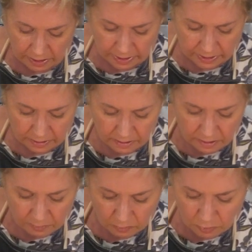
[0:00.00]
kind of
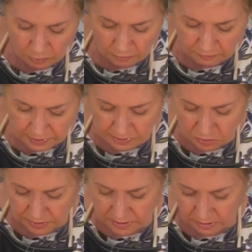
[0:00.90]
move this
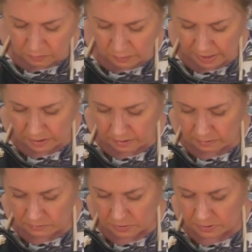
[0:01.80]
dressing
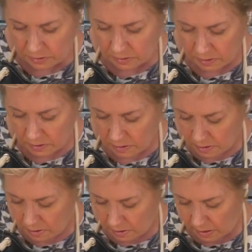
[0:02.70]
around
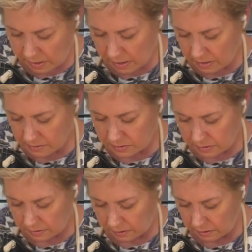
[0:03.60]
and
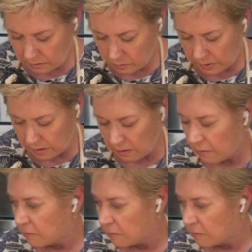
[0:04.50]
here we go.